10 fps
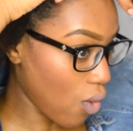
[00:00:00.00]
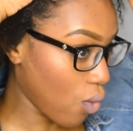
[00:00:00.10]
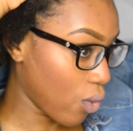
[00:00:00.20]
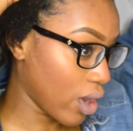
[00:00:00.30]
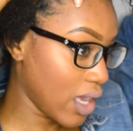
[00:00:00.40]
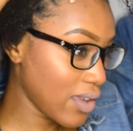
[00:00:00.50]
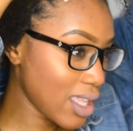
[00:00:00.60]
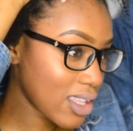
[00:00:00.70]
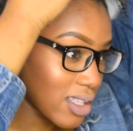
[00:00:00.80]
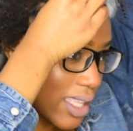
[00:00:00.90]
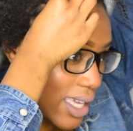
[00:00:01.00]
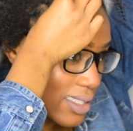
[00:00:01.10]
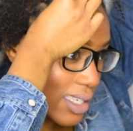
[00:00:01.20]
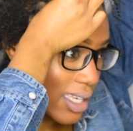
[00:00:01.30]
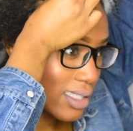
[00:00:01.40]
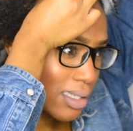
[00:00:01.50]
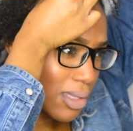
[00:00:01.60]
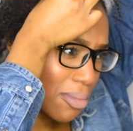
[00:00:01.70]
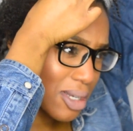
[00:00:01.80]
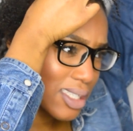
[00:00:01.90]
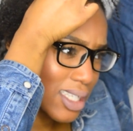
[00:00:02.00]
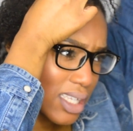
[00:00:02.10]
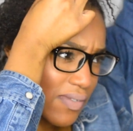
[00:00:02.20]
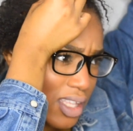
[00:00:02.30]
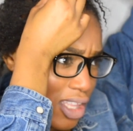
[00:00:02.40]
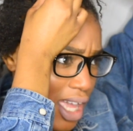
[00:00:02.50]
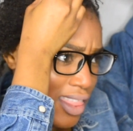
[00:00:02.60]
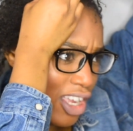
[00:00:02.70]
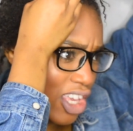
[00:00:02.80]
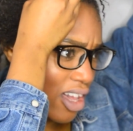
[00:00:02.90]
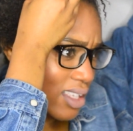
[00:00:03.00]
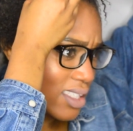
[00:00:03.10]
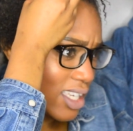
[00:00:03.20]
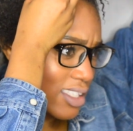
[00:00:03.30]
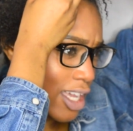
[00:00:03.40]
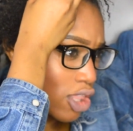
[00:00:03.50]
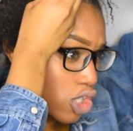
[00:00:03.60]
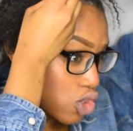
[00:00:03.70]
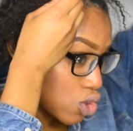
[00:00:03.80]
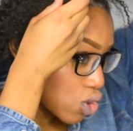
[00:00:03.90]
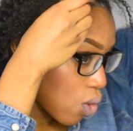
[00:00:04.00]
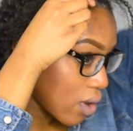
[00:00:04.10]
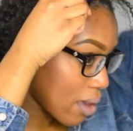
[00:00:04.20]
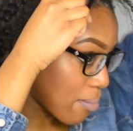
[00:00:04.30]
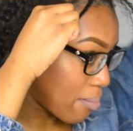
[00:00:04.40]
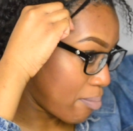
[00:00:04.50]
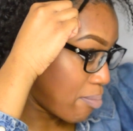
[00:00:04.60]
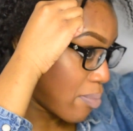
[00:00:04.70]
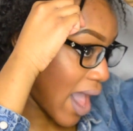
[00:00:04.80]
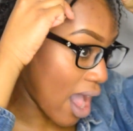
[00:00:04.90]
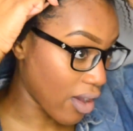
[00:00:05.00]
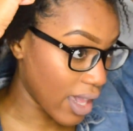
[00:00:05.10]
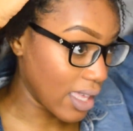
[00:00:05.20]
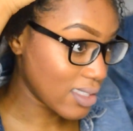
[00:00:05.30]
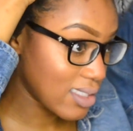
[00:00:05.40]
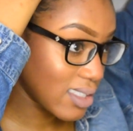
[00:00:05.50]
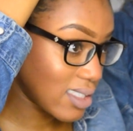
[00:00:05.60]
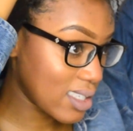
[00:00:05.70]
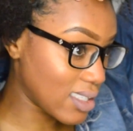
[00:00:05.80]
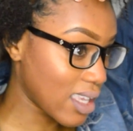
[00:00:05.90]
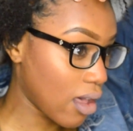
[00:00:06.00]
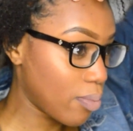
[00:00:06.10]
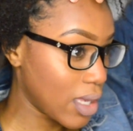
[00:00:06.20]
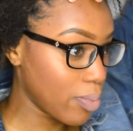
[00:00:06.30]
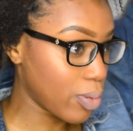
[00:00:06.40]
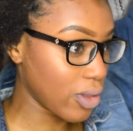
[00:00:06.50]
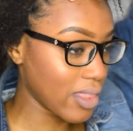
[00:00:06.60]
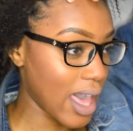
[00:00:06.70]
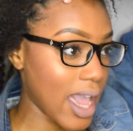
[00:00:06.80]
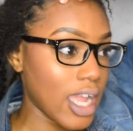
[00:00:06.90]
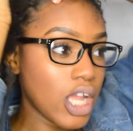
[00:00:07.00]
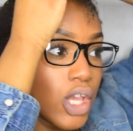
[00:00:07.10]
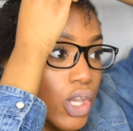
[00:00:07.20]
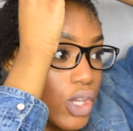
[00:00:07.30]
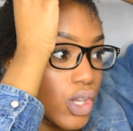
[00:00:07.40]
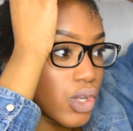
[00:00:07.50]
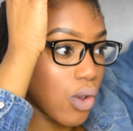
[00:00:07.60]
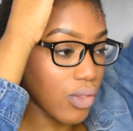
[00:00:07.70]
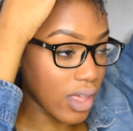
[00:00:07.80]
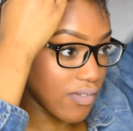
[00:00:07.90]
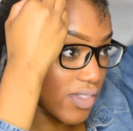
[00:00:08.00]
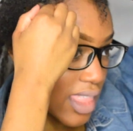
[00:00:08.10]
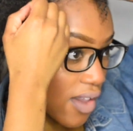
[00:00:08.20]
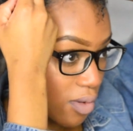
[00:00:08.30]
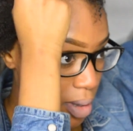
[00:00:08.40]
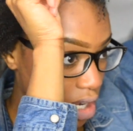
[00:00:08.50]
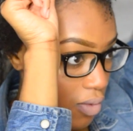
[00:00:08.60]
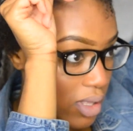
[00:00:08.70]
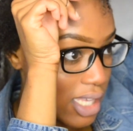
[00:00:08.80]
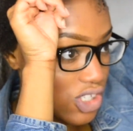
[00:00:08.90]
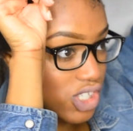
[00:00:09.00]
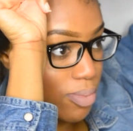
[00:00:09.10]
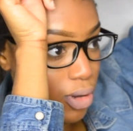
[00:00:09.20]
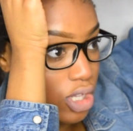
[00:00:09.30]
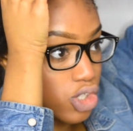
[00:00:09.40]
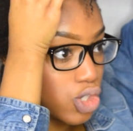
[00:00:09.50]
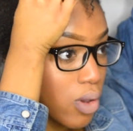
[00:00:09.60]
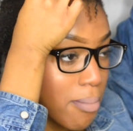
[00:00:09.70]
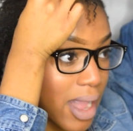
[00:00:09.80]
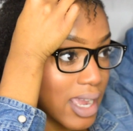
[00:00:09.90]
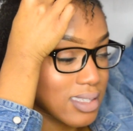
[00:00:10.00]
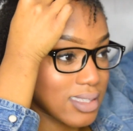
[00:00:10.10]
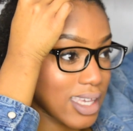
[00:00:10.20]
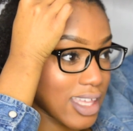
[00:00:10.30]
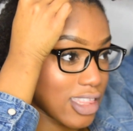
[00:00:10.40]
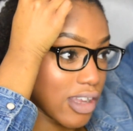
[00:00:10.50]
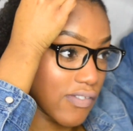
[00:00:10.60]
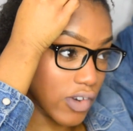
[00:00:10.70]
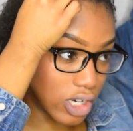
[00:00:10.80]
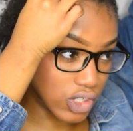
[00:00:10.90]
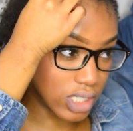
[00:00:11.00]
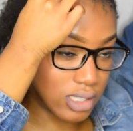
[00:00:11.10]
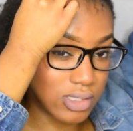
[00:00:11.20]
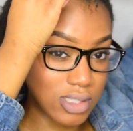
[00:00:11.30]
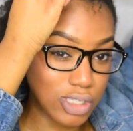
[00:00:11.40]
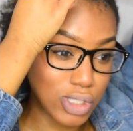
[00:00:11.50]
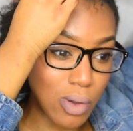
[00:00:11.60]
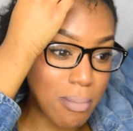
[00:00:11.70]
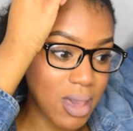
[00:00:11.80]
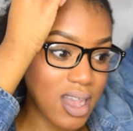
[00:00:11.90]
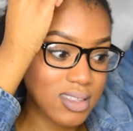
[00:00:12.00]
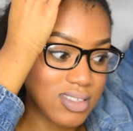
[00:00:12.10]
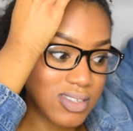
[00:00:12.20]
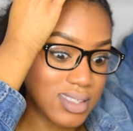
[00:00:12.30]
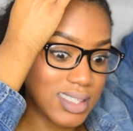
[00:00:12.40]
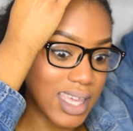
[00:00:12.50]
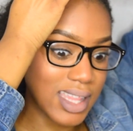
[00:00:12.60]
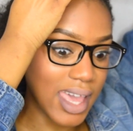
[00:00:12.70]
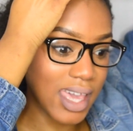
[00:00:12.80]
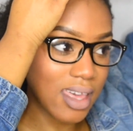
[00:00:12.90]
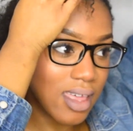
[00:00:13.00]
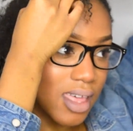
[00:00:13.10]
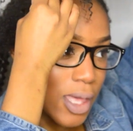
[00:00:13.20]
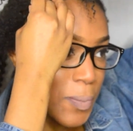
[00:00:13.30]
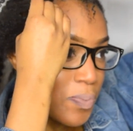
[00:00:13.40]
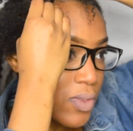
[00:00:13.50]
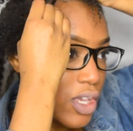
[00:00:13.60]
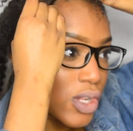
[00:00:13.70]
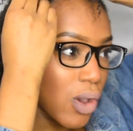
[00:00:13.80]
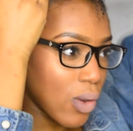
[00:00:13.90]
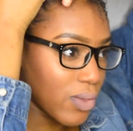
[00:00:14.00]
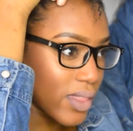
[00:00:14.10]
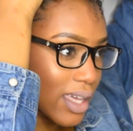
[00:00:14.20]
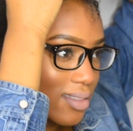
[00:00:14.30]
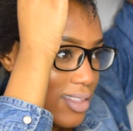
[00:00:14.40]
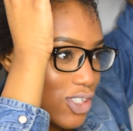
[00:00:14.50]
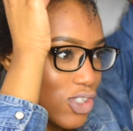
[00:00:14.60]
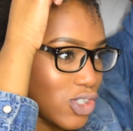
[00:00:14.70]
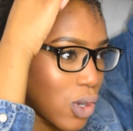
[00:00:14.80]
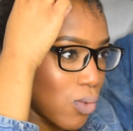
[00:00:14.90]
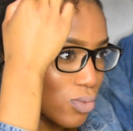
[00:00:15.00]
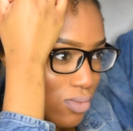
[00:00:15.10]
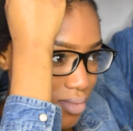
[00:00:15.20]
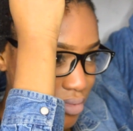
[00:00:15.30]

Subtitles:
or even in their late teens, some of them are still even in their young teens, and they're so embarrassed to tell people that you know, they've never been in a relationship, or they're so embarrassed to say that they're virgins, or they're so embarrassed to say like, you know, they just don't